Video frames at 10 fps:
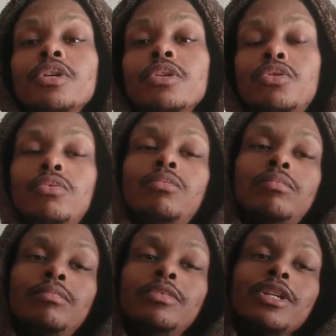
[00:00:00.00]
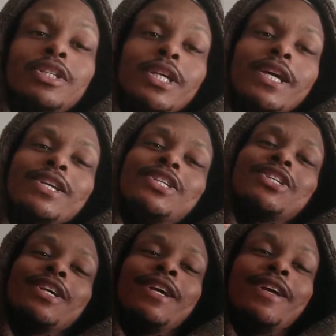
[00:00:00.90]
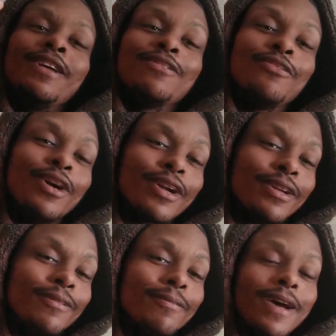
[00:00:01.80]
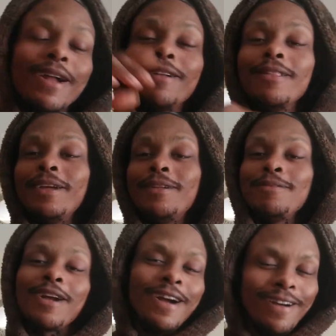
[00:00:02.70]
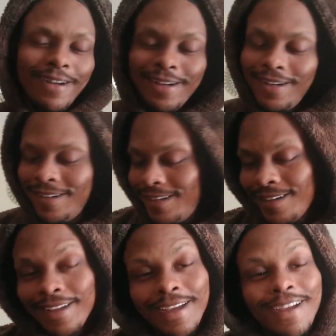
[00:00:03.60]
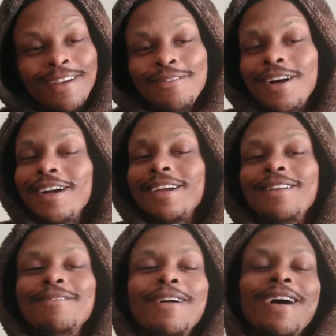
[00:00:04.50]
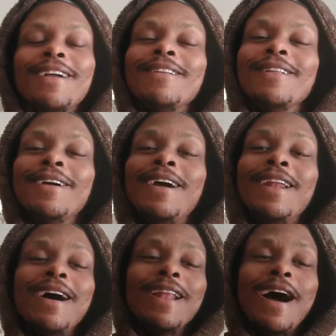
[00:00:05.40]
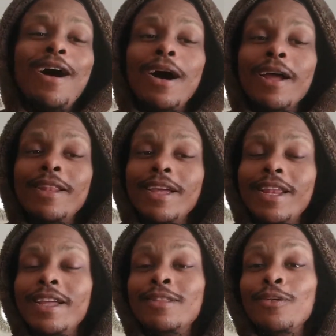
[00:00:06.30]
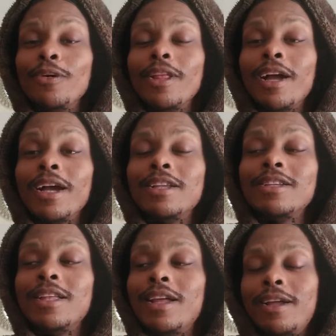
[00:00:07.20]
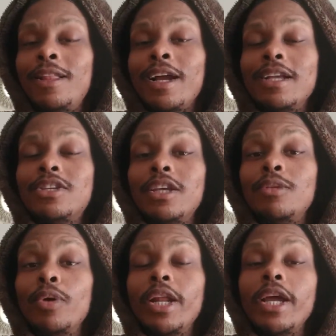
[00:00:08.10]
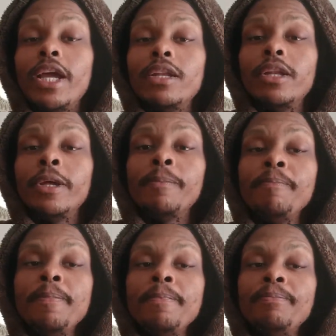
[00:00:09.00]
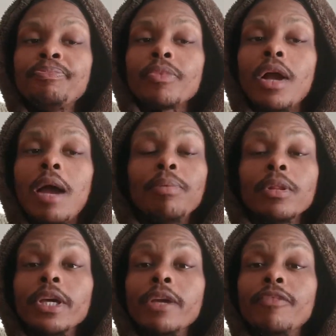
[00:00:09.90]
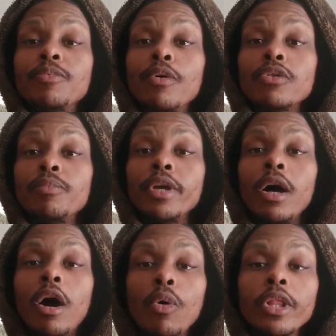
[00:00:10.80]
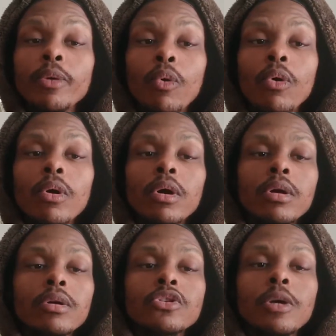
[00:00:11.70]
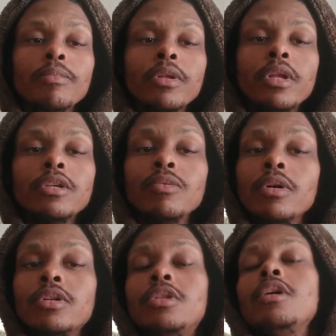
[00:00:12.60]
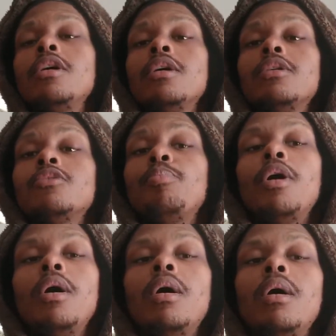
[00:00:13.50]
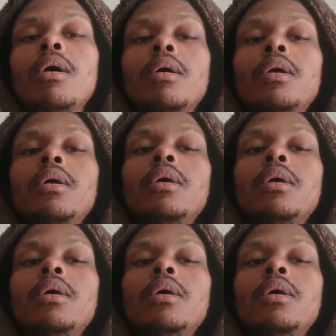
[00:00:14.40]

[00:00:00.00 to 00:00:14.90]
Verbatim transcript: potential. Because this shit is fucking immaculate, bro. fucking immaculate. And I know, and then they, the, like, I, like I said, the way they ended it, I believe it's supposed to be a holy war or something that's going to start. Because Paul